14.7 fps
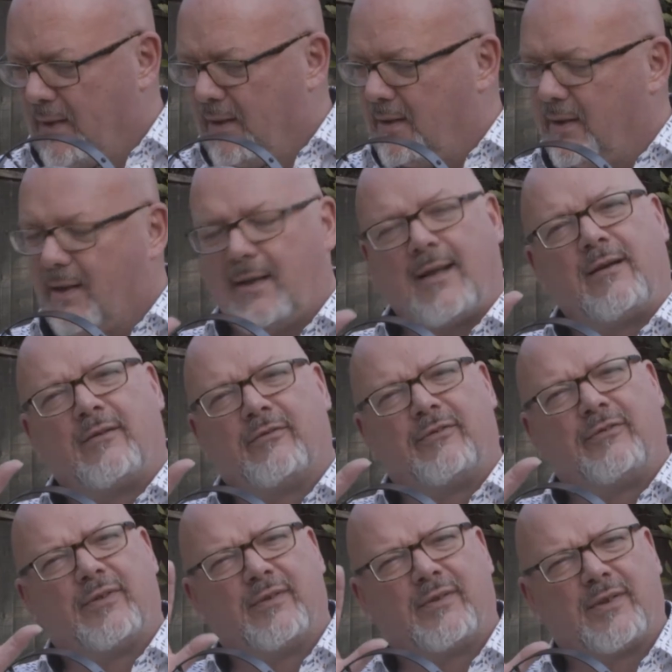And I
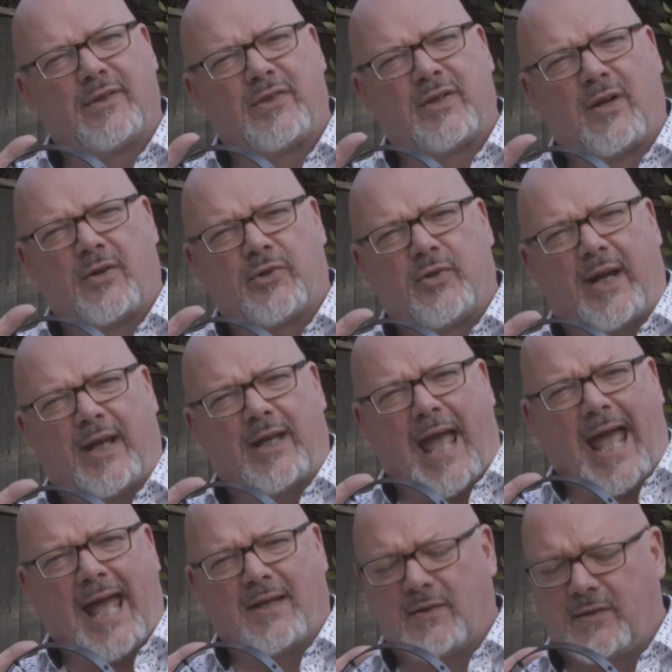love the Star Trek
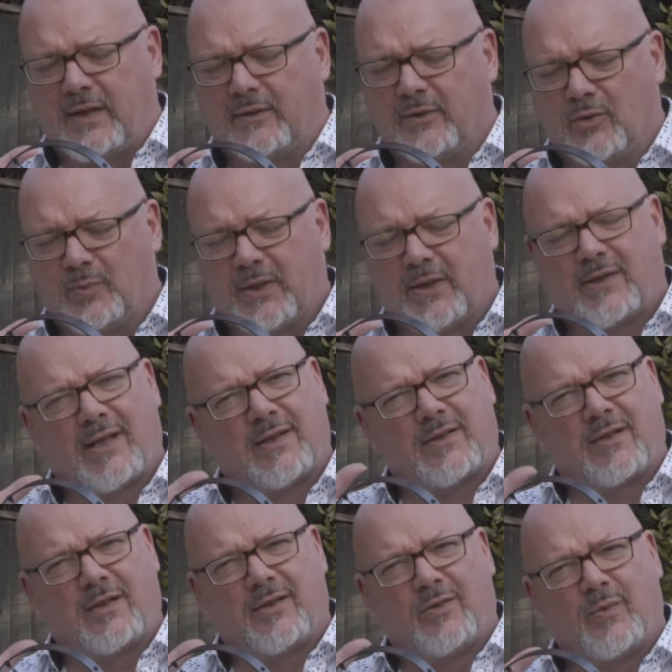hand signal because that's
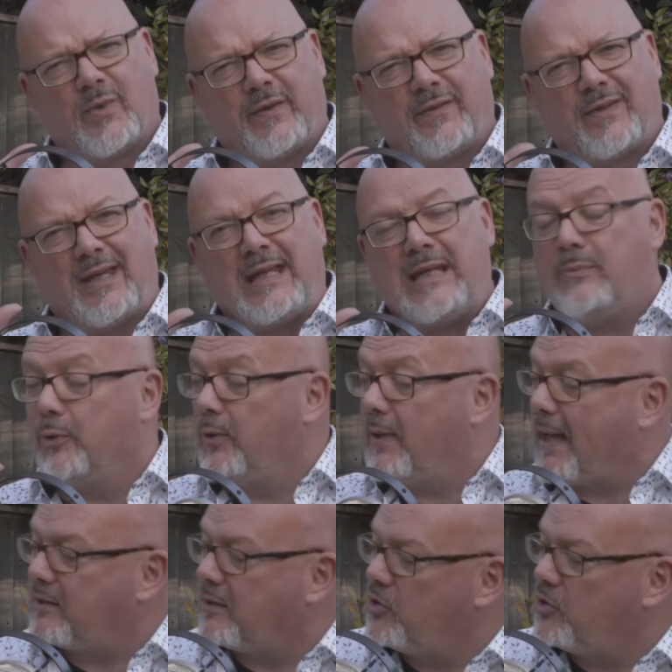to do with the Hebrew letter